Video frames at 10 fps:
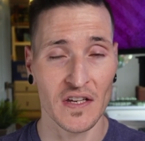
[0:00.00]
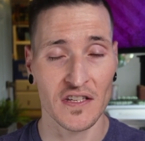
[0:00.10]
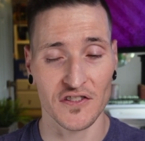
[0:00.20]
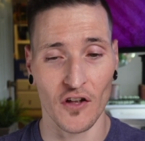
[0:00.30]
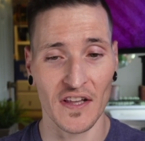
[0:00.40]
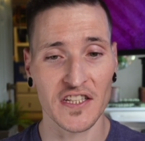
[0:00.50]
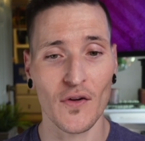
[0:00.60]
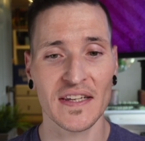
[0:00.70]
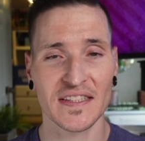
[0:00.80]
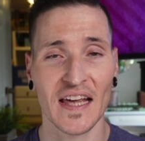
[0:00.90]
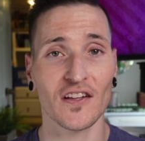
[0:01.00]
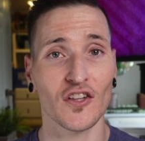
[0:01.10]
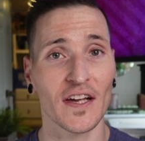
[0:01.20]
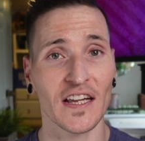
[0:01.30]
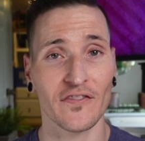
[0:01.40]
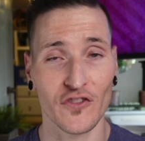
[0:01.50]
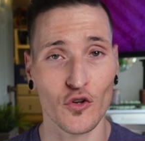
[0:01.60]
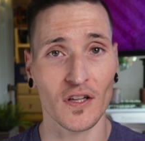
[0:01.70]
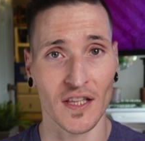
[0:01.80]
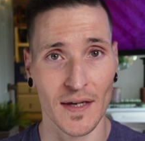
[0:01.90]
So let's go ahead and take a look at a few
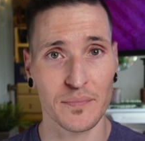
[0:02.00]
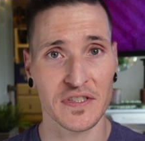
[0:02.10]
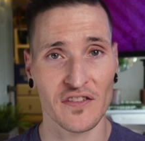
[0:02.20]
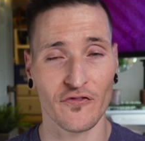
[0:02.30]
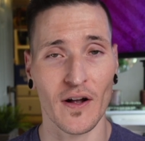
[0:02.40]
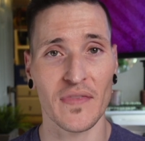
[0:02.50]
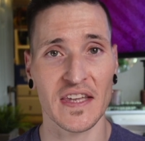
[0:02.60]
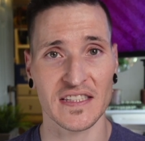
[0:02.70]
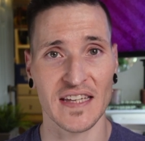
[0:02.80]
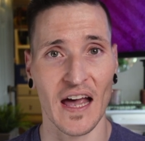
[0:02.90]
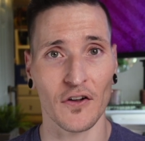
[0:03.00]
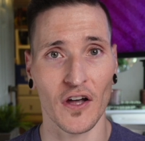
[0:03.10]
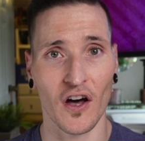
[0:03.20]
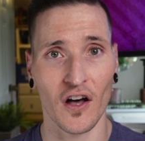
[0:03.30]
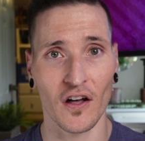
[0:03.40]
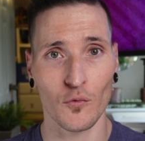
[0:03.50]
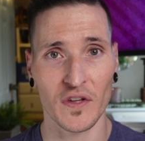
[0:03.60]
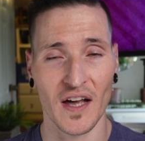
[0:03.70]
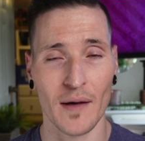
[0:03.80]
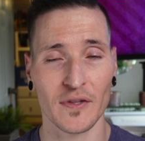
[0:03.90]
clips from this town hall
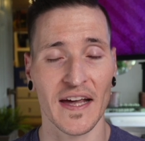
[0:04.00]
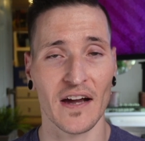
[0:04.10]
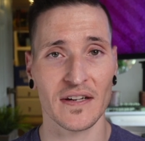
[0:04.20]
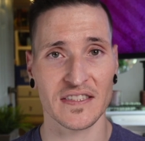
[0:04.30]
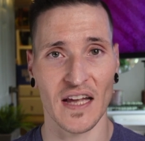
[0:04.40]
with Kamala Harris.